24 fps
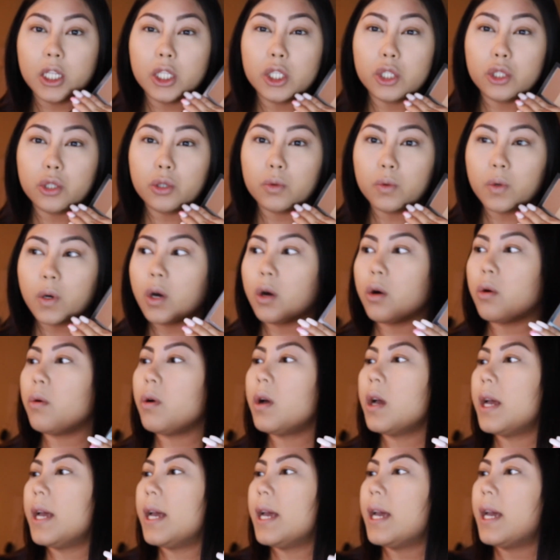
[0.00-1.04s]
duo.
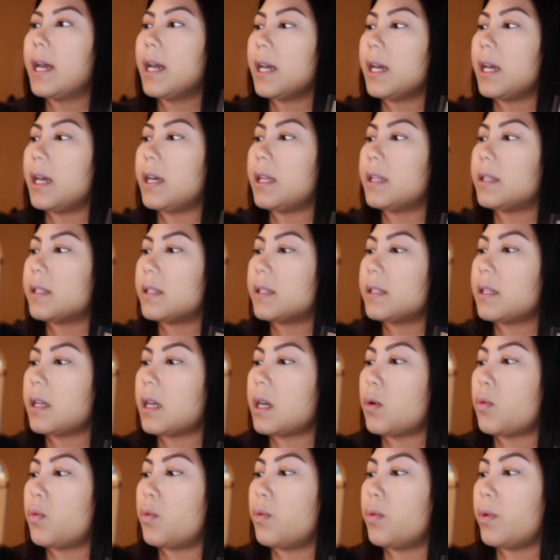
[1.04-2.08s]
It's
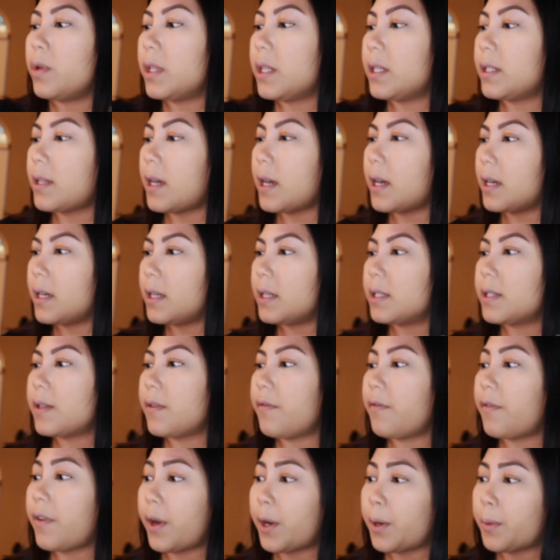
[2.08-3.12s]
really nice,
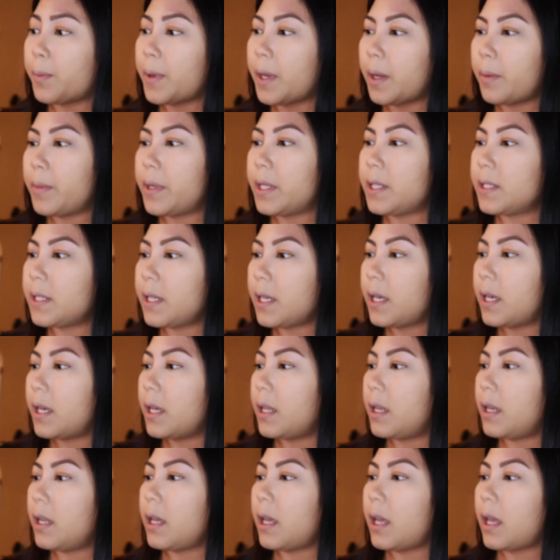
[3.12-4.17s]
very pigmented,